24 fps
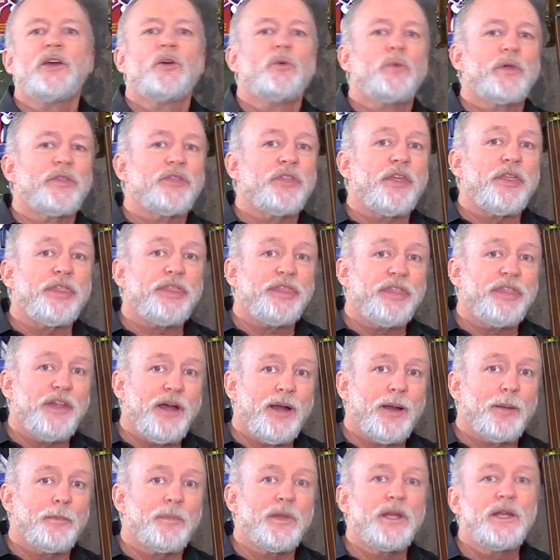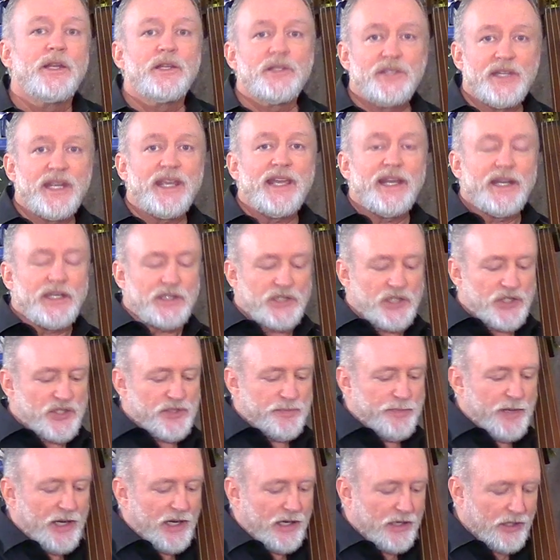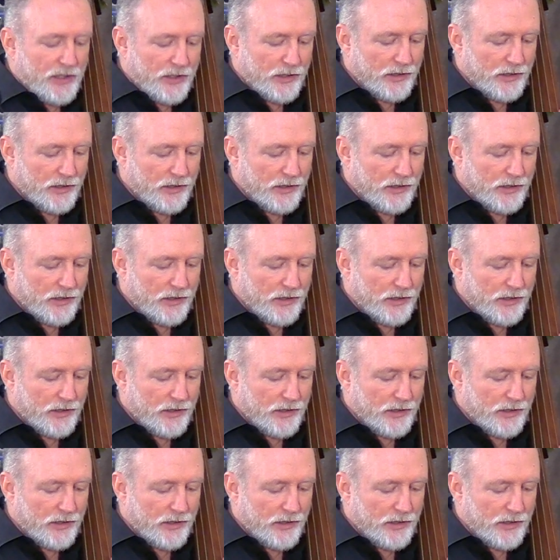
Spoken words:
with the thumb to get it to speak.